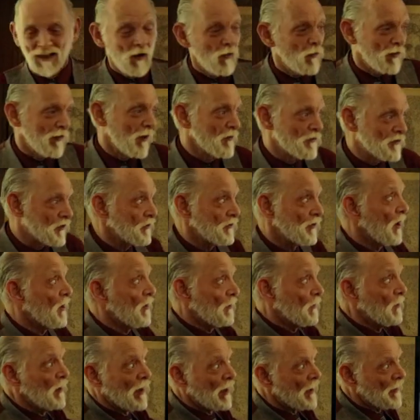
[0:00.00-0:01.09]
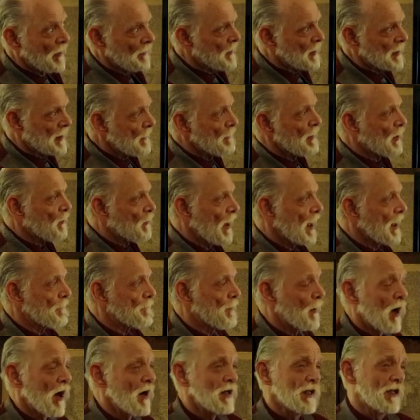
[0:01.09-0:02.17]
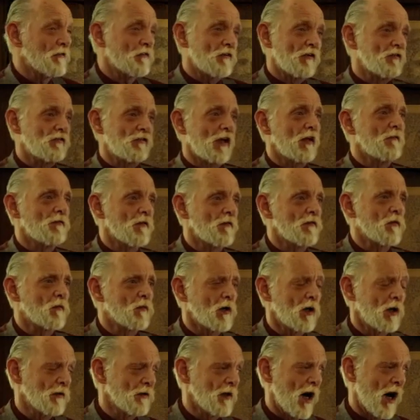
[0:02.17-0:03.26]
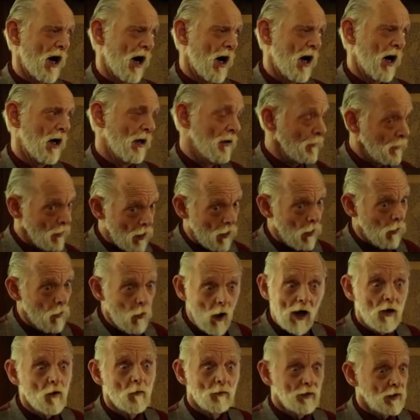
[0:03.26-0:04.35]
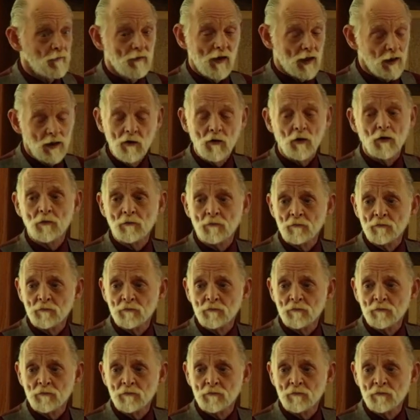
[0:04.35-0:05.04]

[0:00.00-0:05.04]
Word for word: well, don't you know that the Democratic Party is the savior of the world? Uh, no, I don't believe that either.